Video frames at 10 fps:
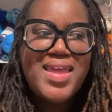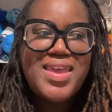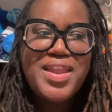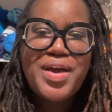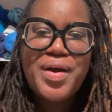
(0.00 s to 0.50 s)

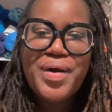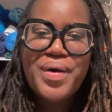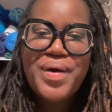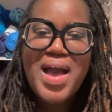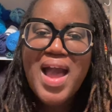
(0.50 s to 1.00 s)

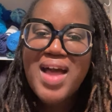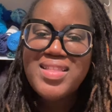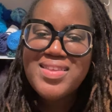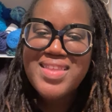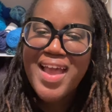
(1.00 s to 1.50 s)
how
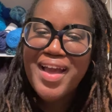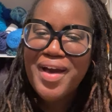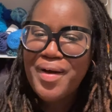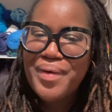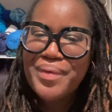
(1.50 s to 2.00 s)
does that
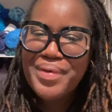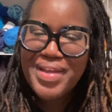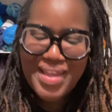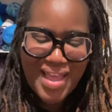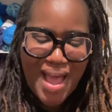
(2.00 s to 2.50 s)
go?
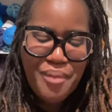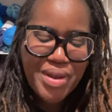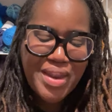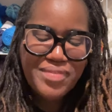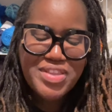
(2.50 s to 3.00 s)
I
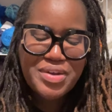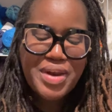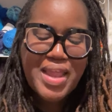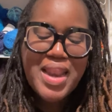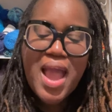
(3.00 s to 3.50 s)
would love to know
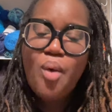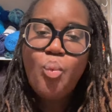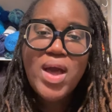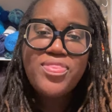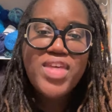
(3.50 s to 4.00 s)
that. Now,
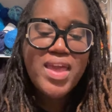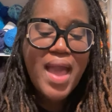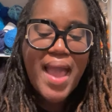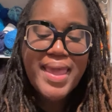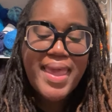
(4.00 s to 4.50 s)
one thing
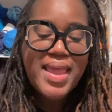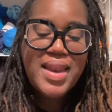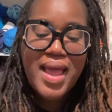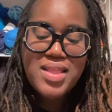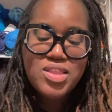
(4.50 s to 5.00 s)
I
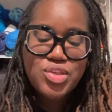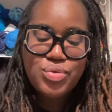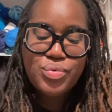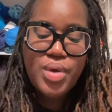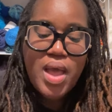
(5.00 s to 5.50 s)
cannot
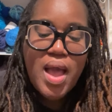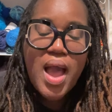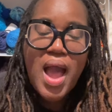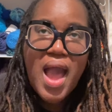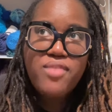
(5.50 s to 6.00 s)
do,
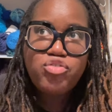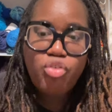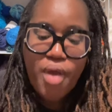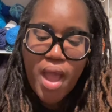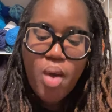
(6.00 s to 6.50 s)
I've
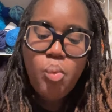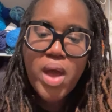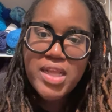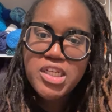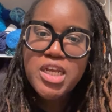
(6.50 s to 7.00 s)
tried
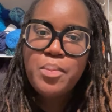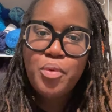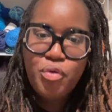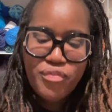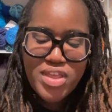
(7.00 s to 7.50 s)
watching
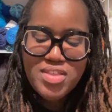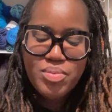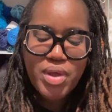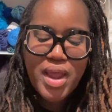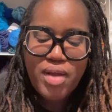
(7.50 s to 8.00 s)
movies
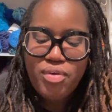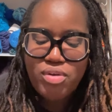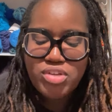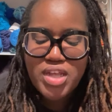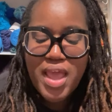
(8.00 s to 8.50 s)
when I
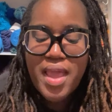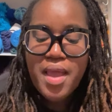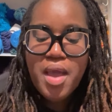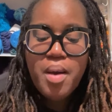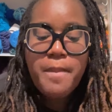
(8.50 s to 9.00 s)
crochet,
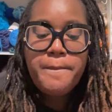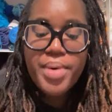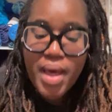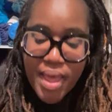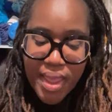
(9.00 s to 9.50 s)

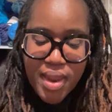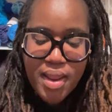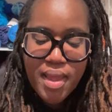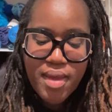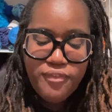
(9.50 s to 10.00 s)

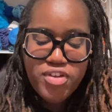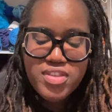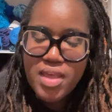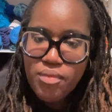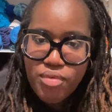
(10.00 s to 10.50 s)
but for
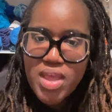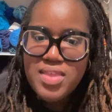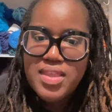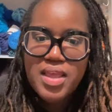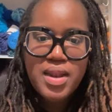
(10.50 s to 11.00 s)
some
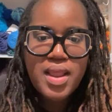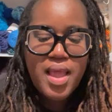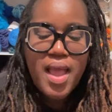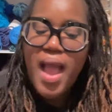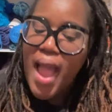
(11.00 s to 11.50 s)
reason,
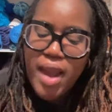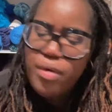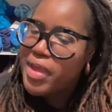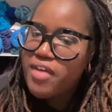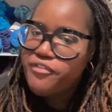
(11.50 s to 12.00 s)
I
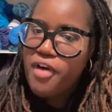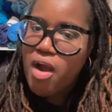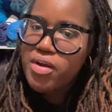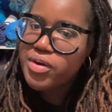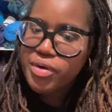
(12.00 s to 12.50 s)
don't get
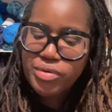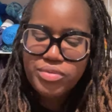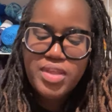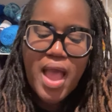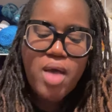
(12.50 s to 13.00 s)
far in
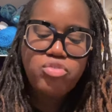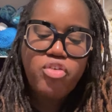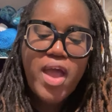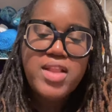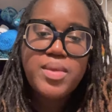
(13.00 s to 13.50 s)
those. I'll
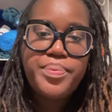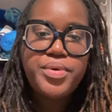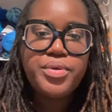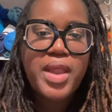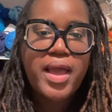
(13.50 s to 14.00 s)
try to
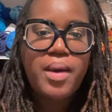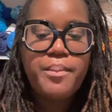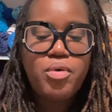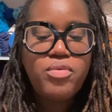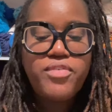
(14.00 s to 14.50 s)
put on like a
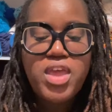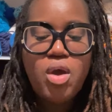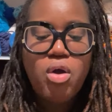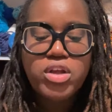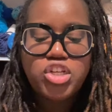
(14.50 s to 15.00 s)
movie
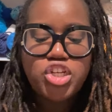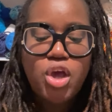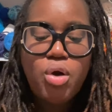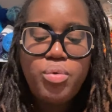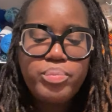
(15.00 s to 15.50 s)
or a
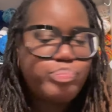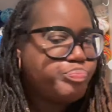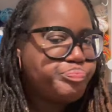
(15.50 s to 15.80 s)
show.